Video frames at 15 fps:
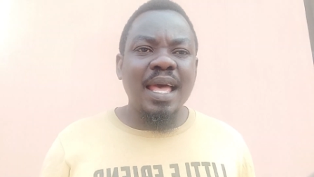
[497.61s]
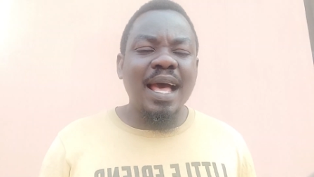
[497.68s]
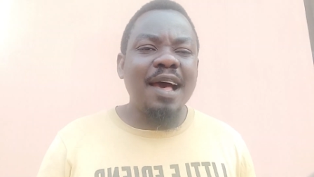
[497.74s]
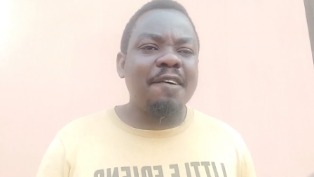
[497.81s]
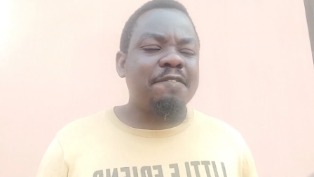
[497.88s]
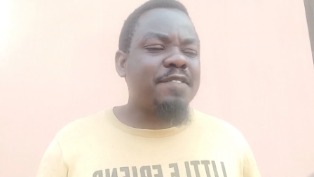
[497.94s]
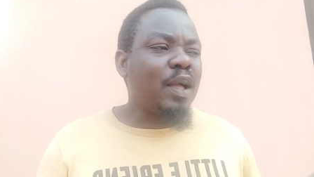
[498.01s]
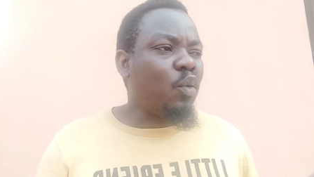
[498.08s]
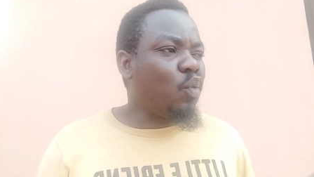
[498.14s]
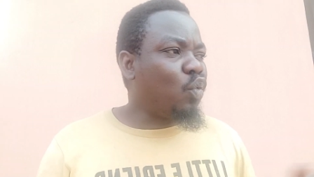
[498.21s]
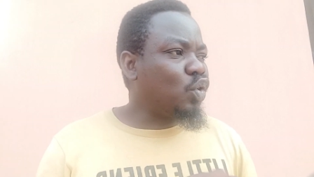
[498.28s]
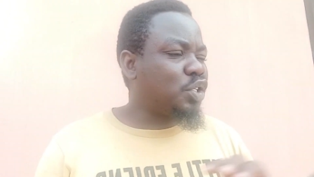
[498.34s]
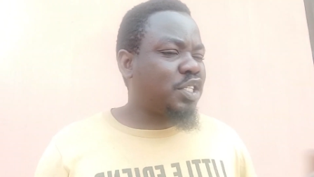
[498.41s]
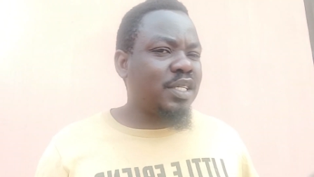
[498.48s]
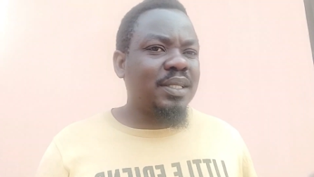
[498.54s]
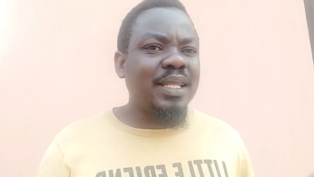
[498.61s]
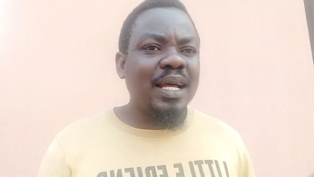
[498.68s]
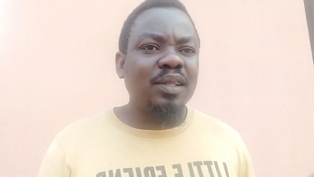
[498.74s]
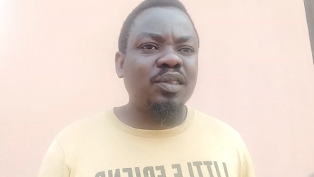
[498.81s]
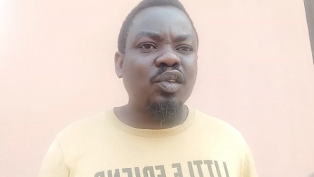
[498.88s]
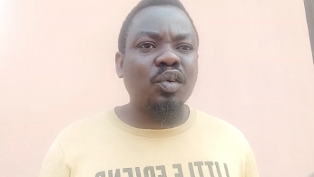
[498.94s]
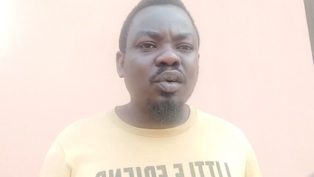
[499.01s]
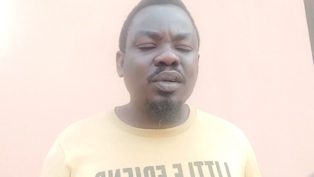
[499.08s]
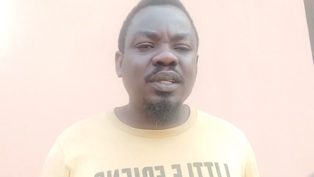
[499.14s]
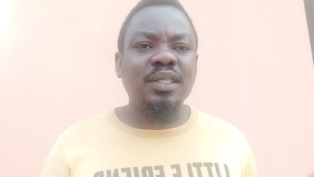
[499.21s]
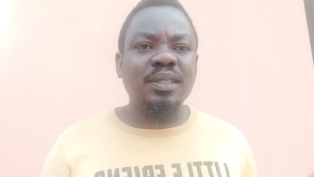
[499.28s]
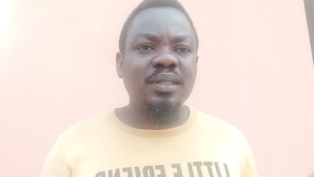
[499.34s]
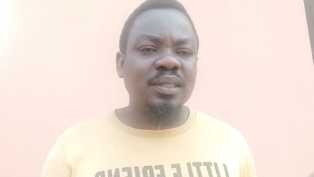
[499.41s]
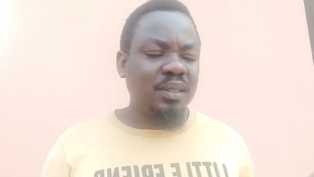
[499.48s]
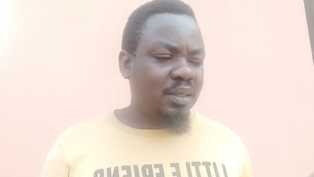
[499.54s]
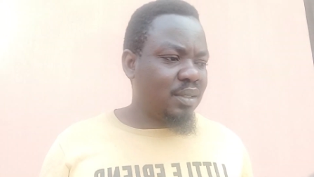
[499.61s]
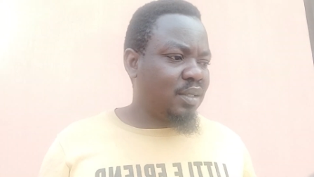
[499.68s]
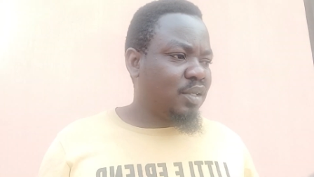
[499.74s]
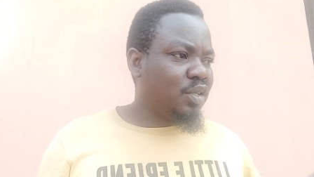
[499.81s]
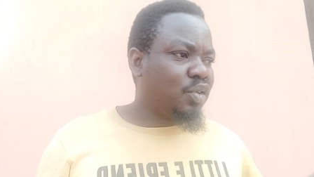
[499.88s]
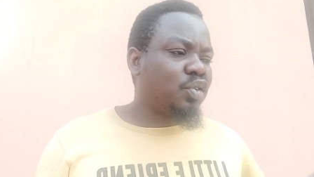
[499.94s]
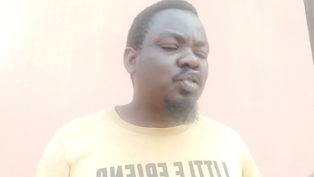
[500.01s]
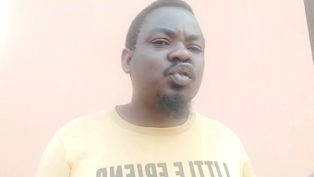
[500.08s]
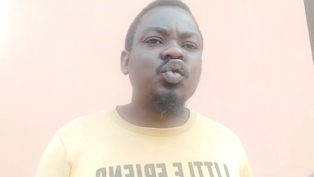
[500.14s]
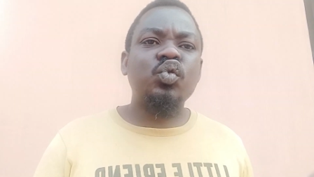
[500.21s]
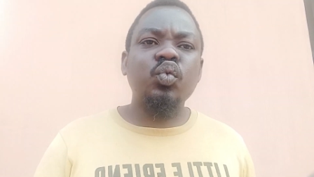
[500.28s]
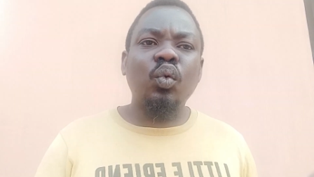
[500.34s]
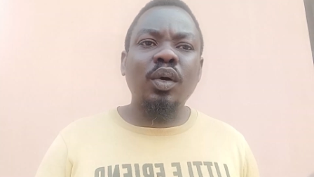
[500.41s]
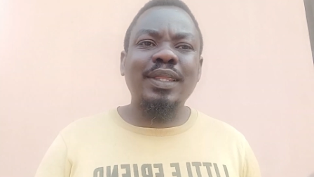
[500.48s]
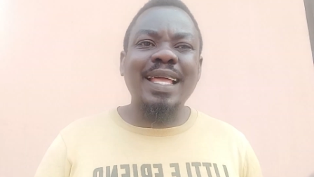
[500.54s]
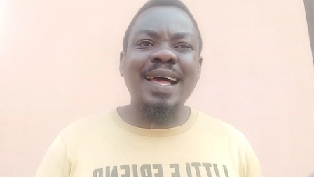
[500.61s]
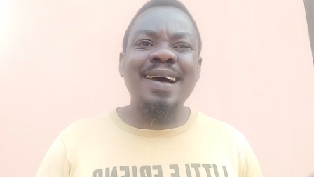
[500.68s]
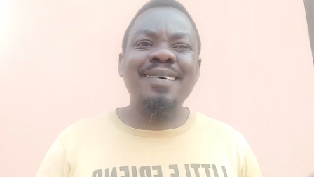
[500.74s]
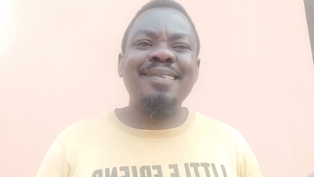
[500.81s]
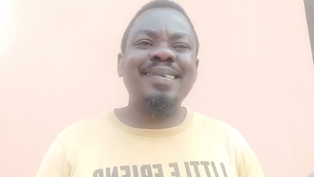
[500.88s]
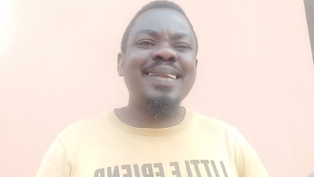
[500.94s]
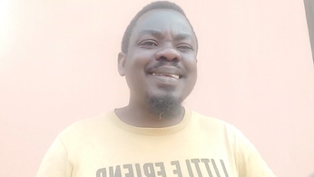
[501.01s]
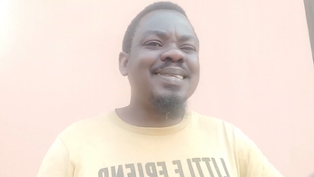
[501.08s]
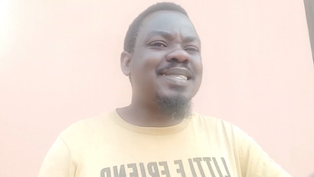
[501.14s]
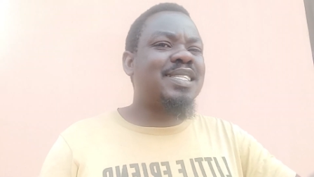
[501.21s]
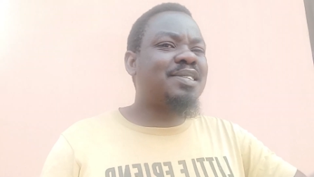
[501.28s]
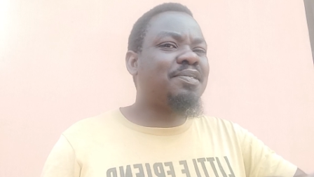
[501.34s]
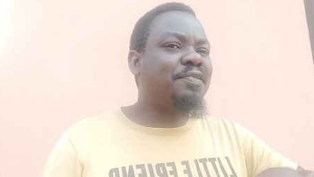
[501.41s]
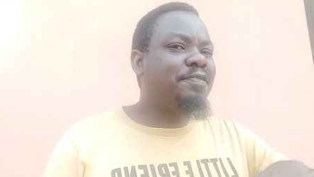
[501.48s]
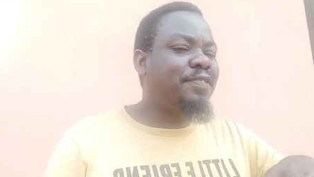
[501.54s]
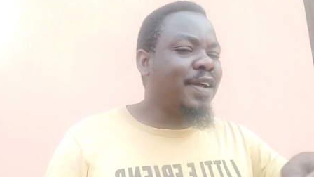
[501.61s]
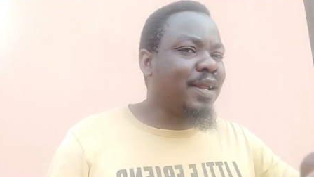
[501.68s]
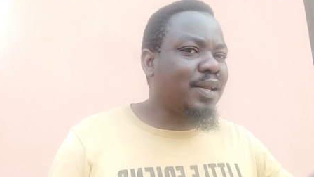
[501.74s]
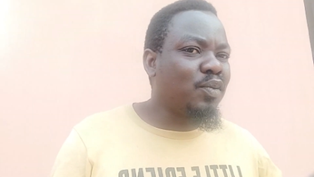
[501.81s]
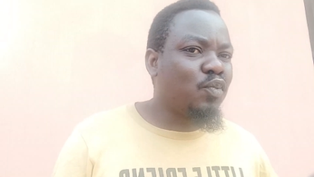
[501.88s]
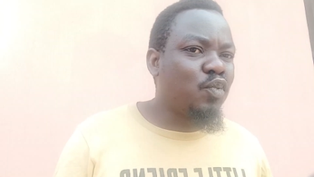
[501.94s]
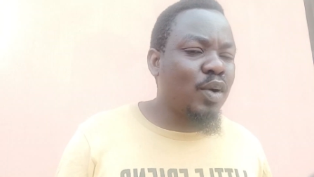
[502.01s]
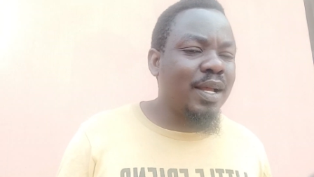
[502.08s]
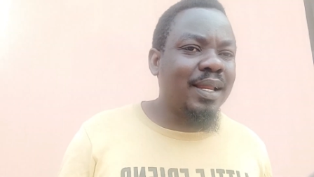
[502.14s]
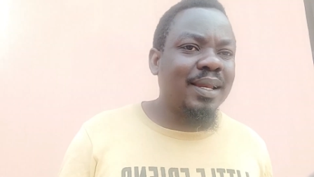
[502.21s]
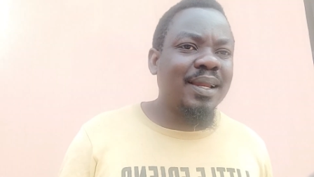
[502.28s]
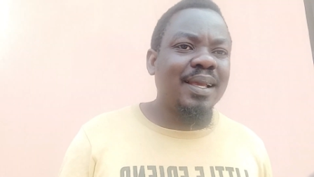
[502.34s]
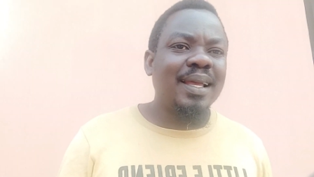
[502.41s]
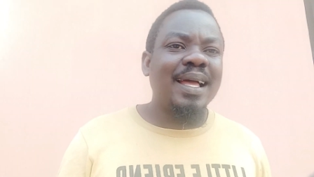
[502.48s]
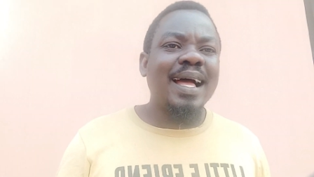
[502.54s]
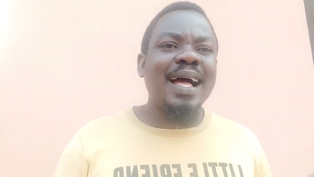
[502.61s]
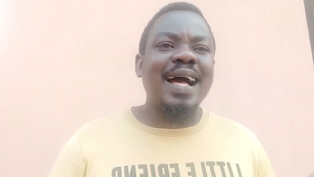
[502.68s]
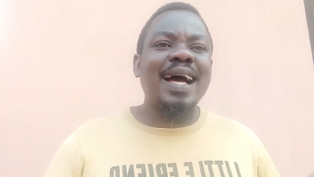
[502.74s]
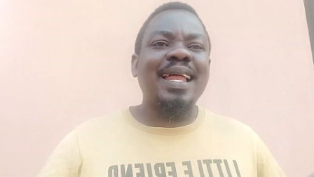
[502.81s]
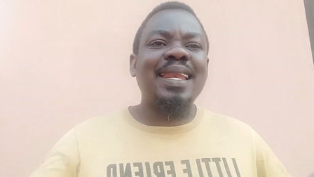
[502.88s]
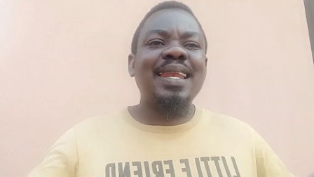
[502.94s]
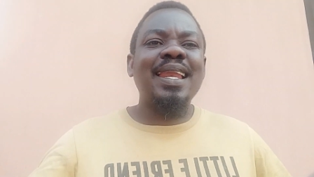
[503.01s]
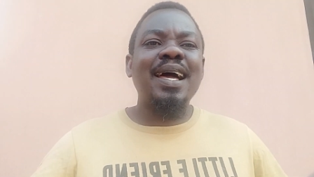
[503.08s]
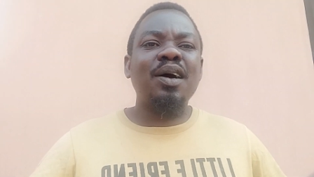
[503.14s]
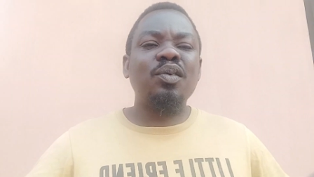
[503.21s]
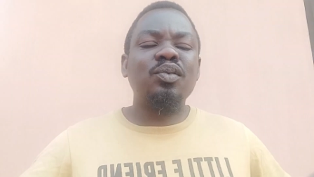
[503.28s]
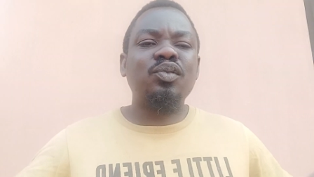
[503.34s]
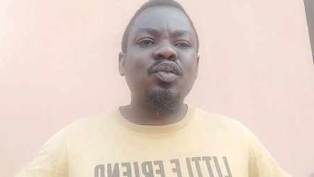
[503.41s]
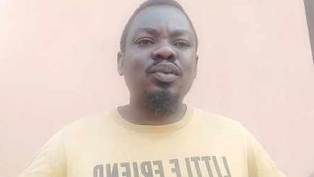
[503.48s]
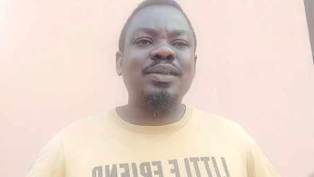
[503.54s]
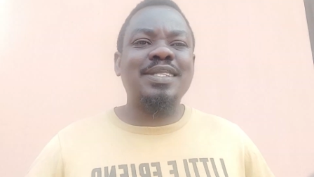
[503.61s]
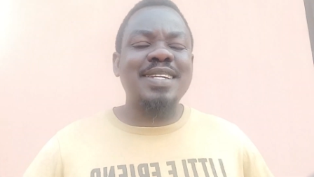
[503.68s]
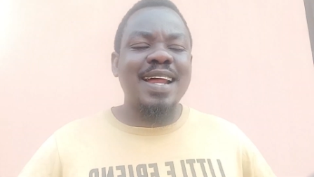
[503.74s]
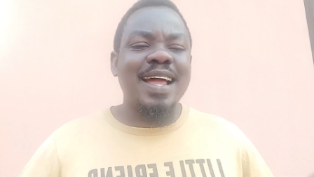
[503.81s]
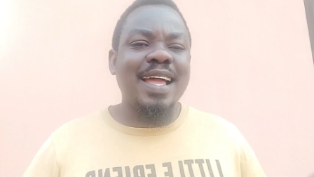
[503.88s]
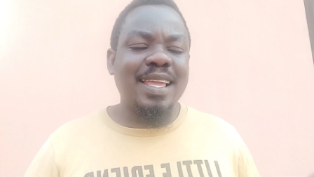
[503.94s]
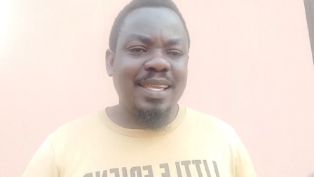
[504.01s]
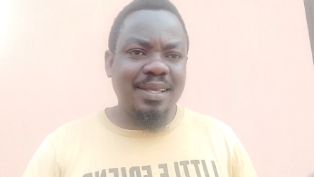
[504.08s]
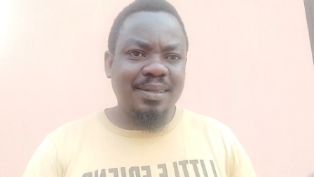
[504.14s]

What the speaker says: After washing that thoroughly, use water. Rinse very well. Allow to dry.